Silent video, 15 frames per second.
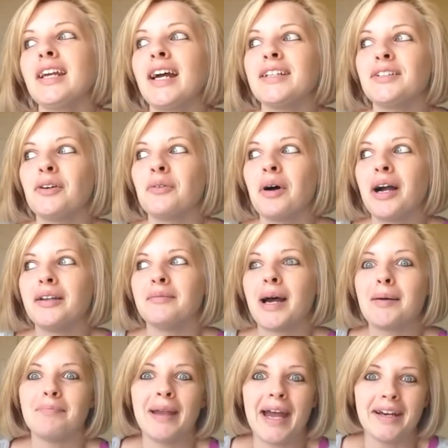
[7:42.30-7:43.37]
I'm
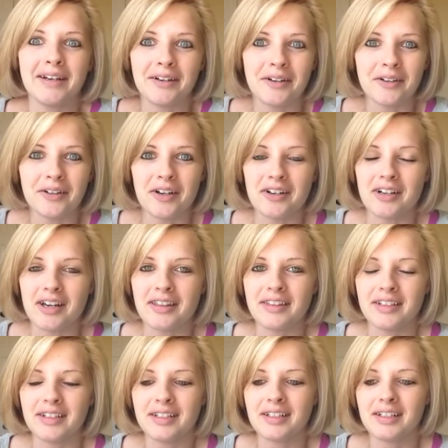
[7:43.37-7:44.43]
not mad at her or
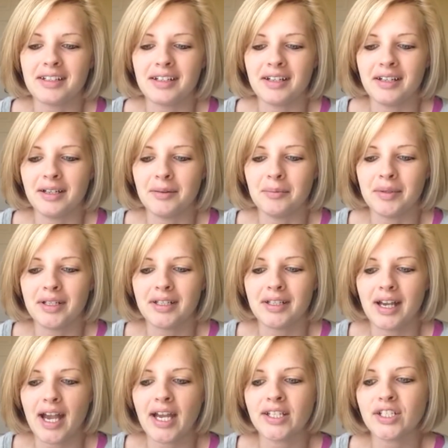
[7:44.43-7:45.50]
nothing.
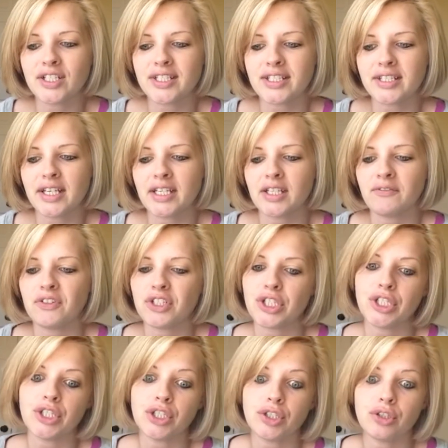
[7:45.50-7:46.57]
I just think if
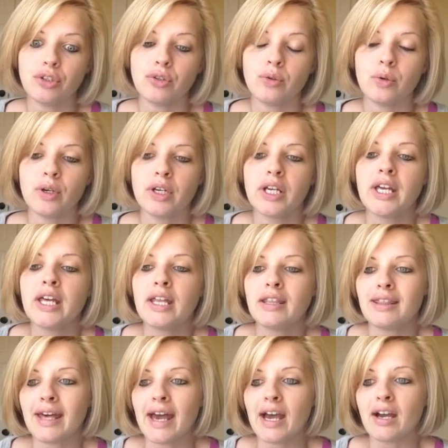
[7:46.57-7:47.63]
she knew
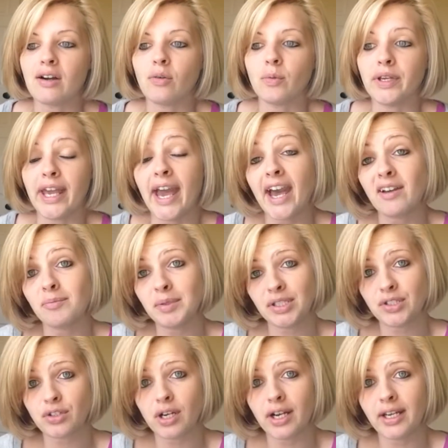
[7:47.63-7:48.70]
that we have
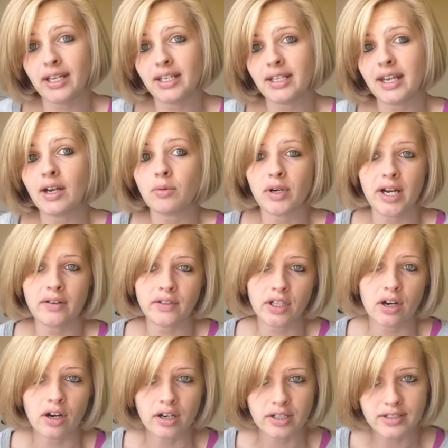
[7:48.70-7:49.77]
been trying and we're having
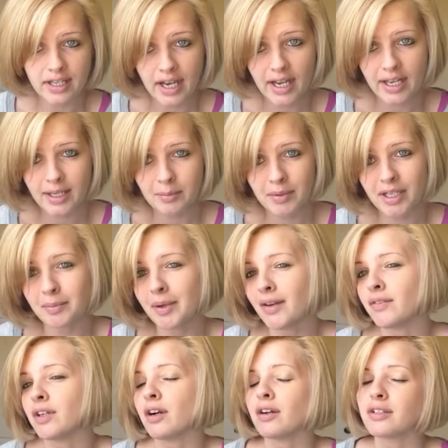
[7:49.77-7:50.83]
a hard time and I'm
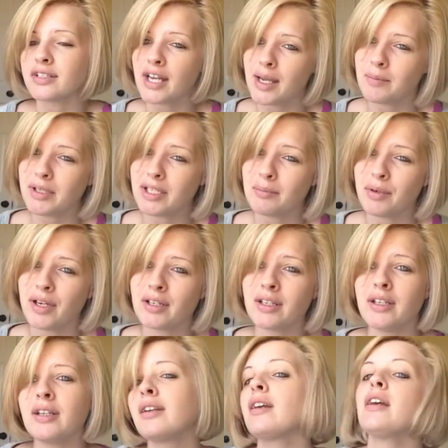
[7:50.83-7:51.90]
having a hard time getting
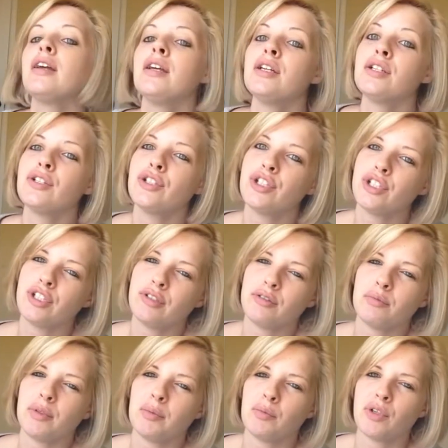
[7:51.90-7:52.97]
pregnant, she
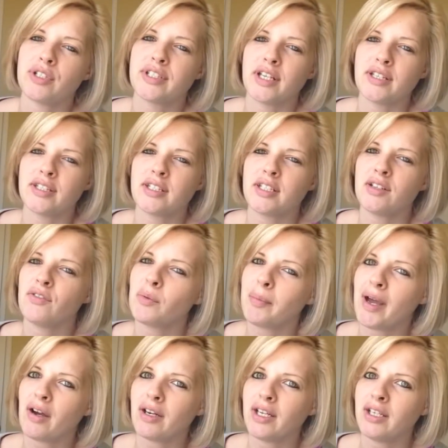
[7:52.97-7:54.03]
would be more sensitive
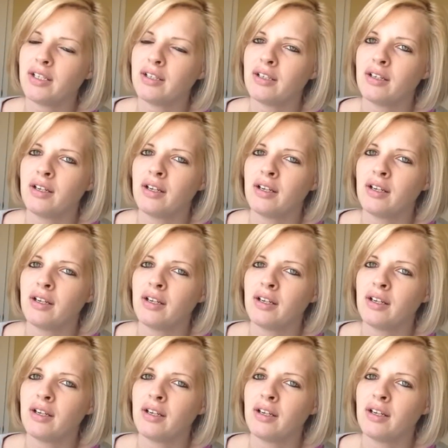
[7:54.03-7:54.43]
about it.